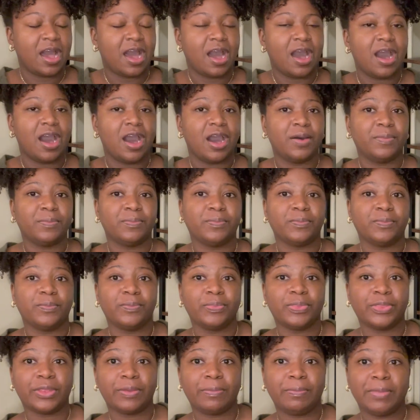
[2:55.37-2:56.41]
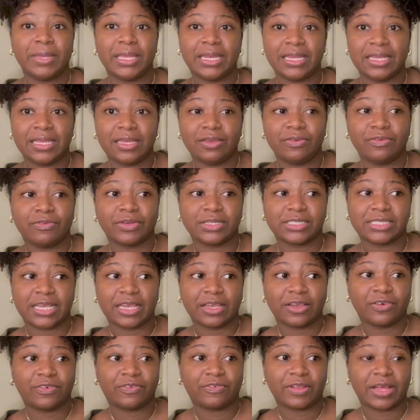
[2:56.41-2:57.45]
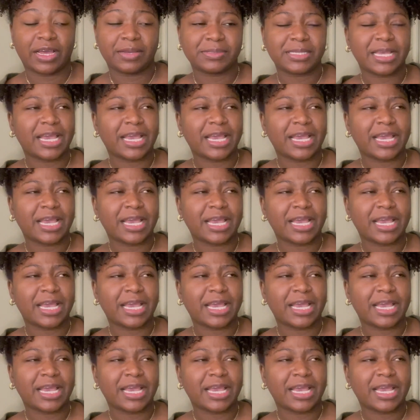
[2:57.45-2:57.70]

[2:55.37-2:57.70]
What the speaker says: The mini rectangle flaps,